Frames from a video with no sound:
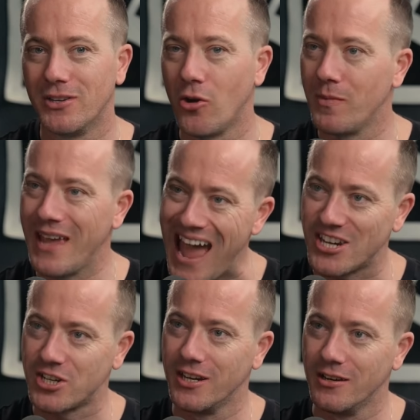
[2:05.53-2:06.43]
but don't be
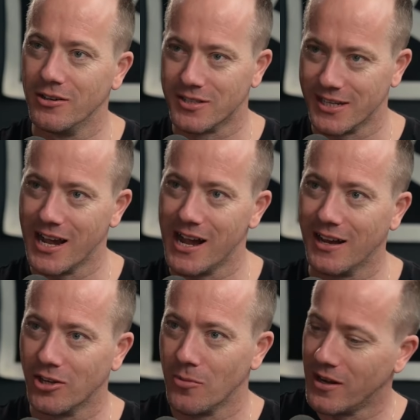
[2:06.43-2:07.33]
ashing your
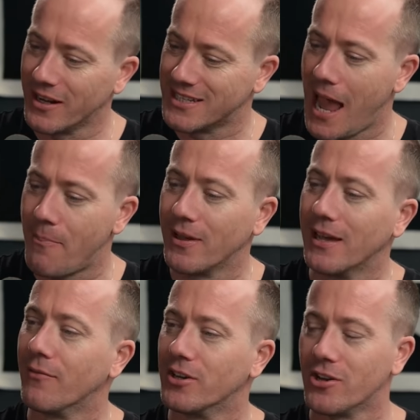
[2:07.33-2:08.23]
cigar. Don't be like tapping
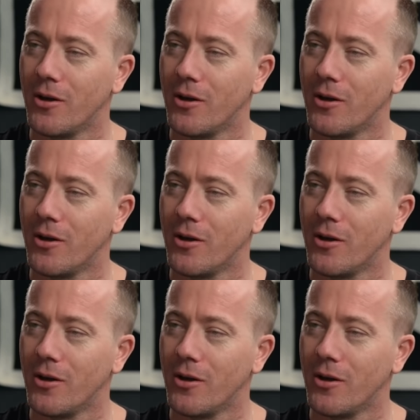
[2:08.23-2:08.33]
it every